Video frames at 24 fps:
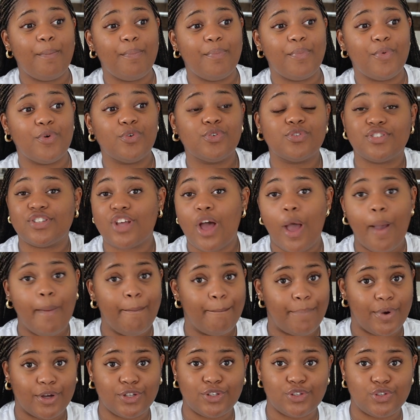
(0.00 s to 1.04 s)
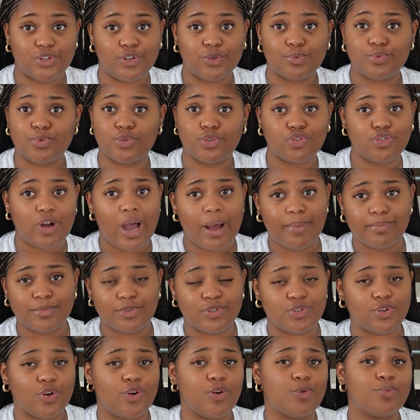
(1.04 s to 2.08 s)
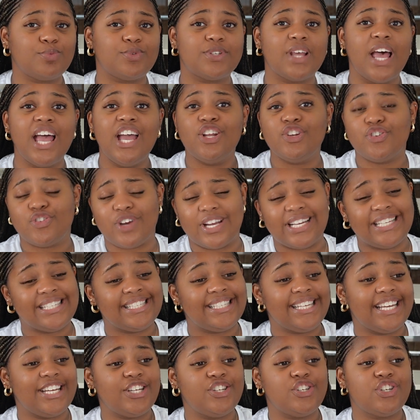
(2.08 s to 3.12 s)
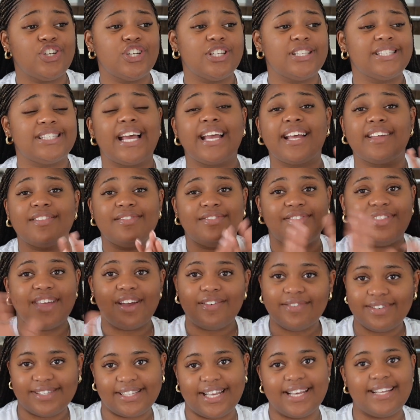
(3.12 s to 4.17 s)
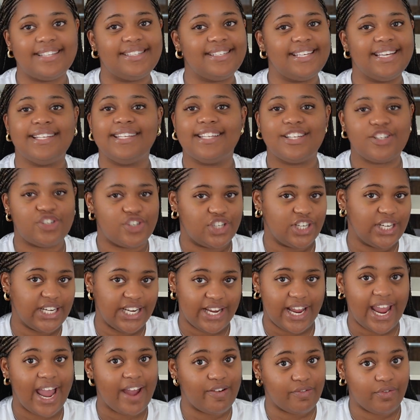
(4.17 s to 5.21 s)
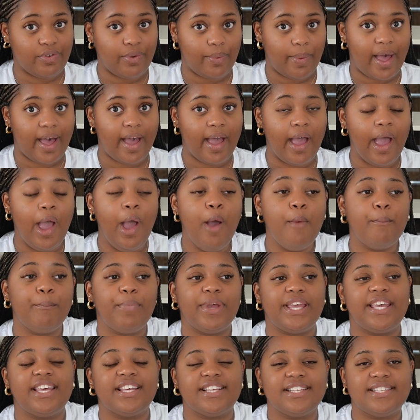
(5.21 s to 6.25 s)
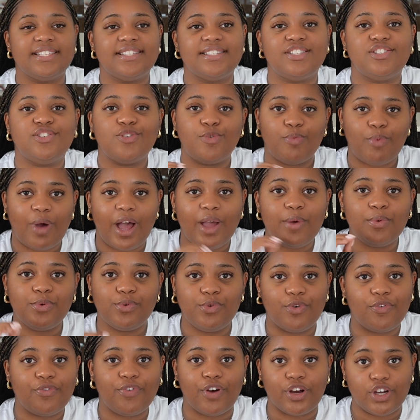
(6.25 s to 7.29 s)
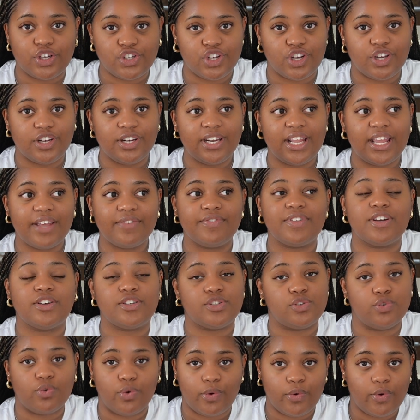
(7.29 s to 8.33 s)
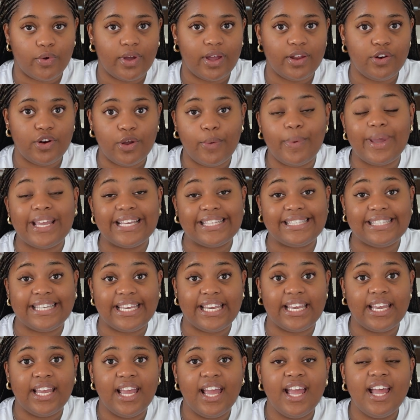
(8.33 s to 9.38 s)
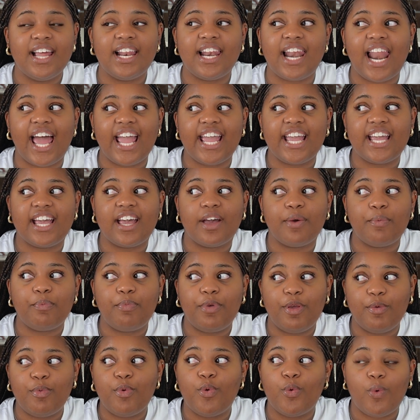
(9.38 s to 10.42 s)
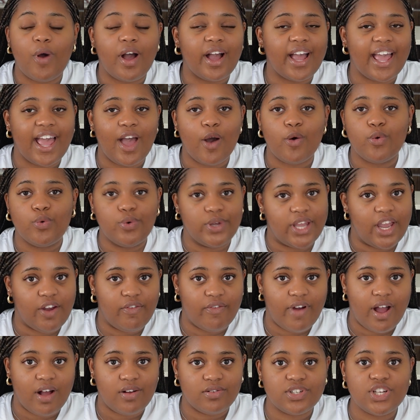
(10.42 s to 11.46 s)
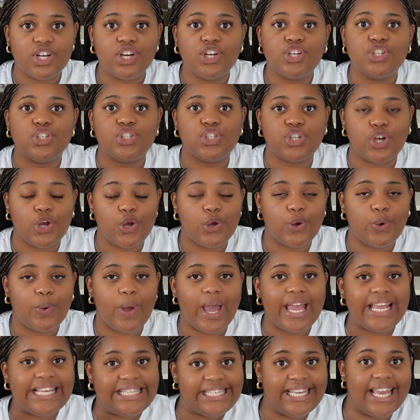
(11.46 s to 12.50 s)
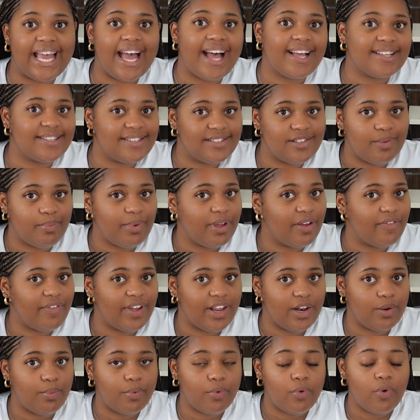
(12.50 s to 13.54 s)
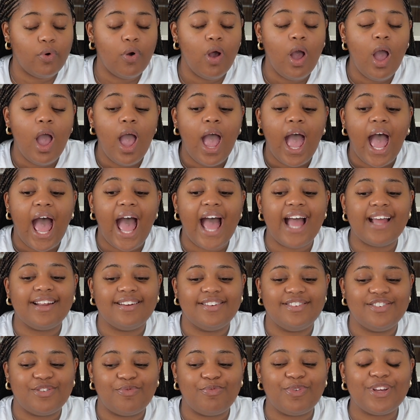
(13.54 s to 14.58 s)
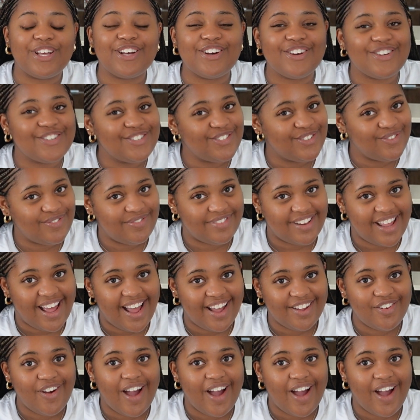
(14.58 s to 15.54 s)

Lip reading: or certain bus stops or tram stops, train stations. Like there is AC literally everywhere, because Dubai will not function if there is no AC. Like people work here all year round, so AC has to be available, and because of that you're